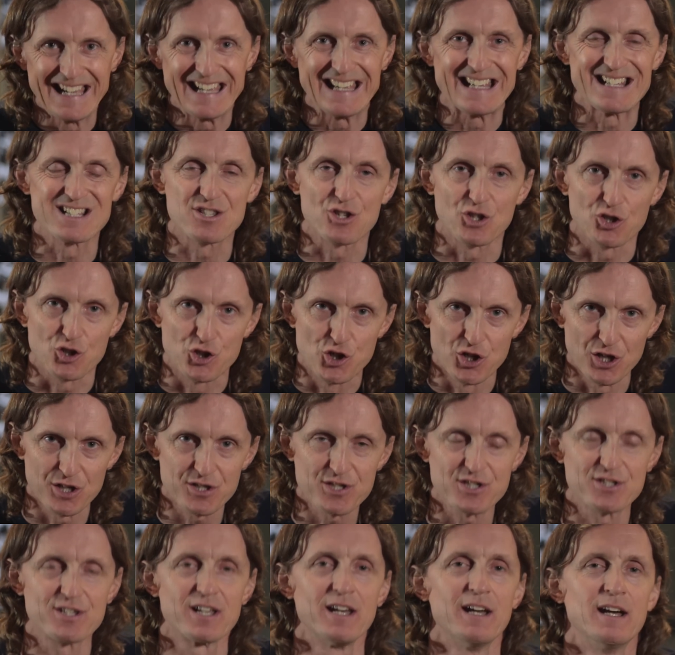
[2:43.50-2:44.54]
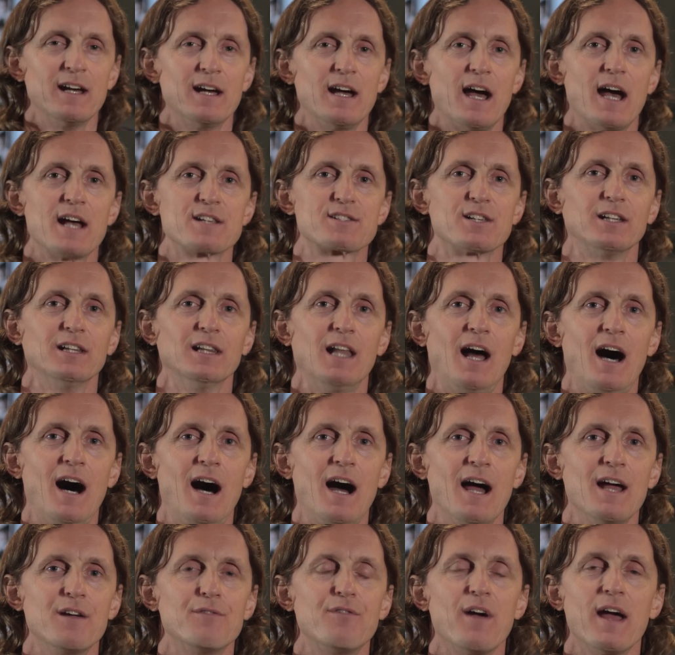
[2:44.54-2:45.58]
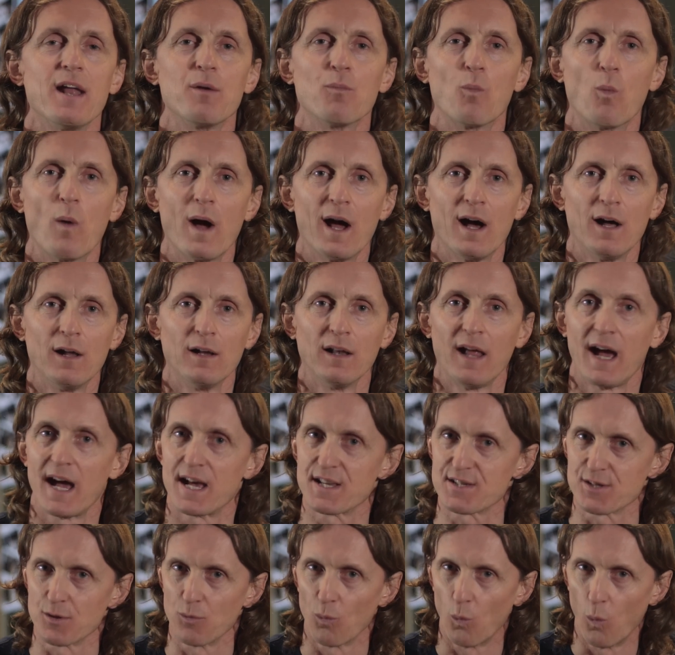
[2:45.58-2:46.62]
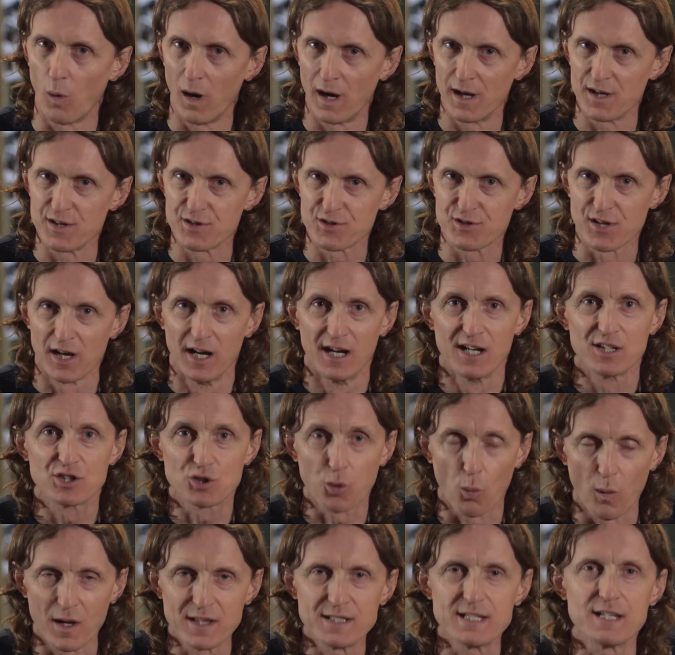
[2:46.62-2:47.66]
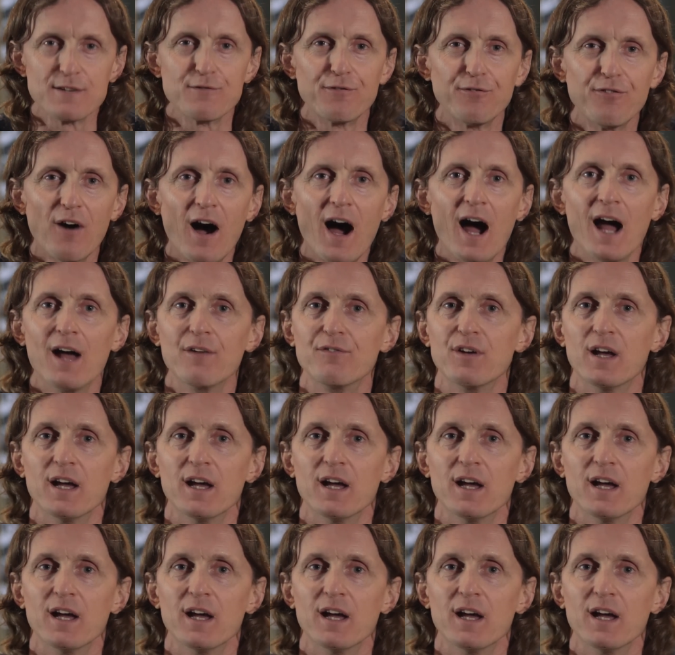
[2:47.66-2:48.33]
is just as alive and well as it was 25